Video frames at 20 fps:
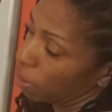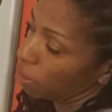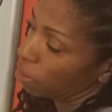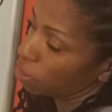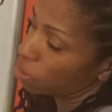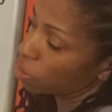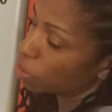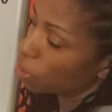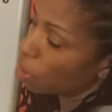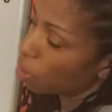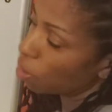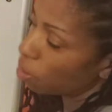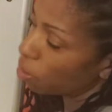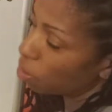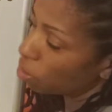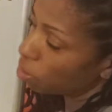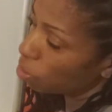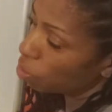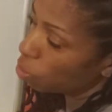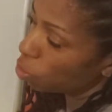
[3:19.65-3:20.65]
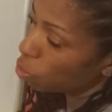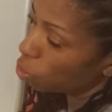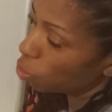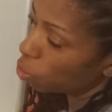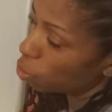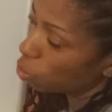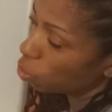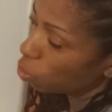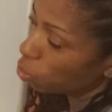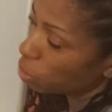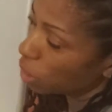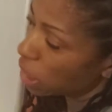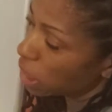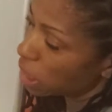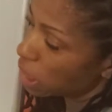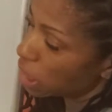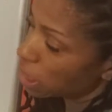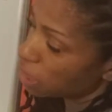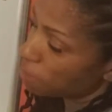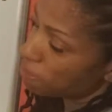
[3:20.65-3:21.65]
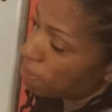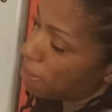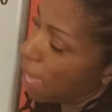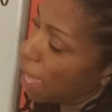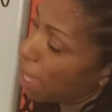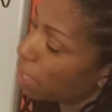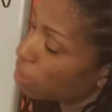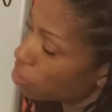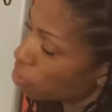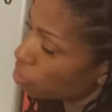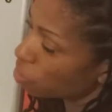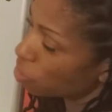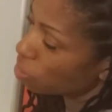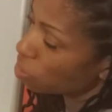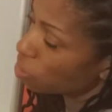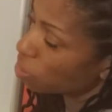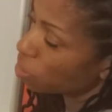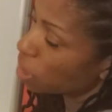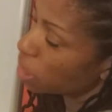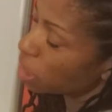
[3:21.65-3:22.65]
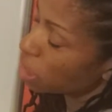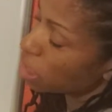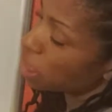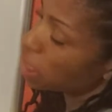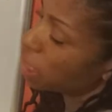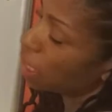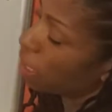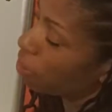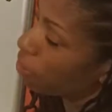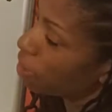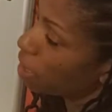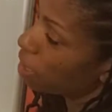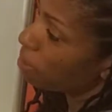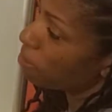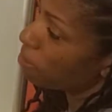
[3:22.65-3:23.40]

So does this match? Does this area